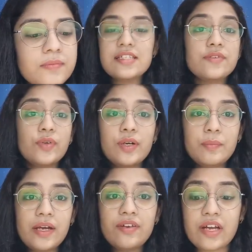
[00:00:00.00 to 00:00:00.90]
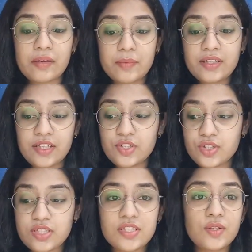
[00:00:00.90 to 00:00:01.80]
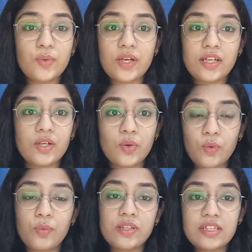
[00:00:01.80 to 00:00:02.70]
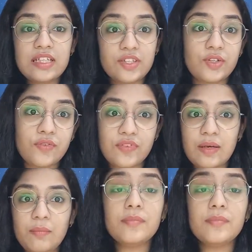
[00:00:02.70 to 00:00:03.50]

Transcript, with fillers: These were my recommendations. You can go with either of them.